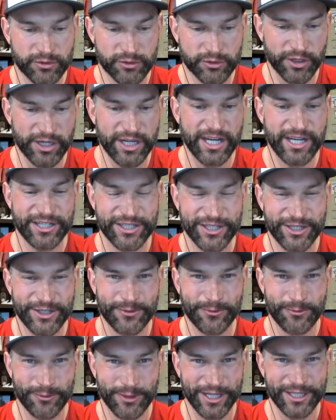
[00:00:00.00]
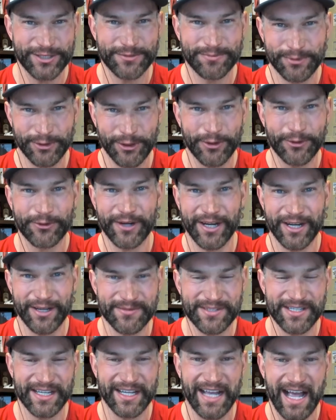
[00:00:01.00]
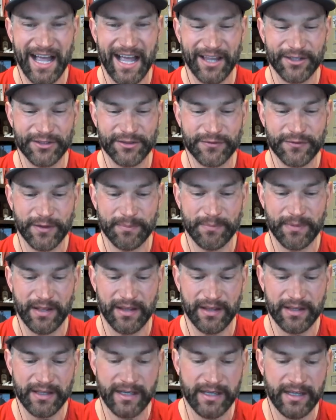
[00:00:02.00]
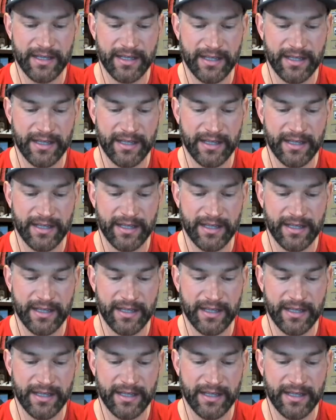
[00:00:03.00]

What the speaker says: tradition rich programs in college football,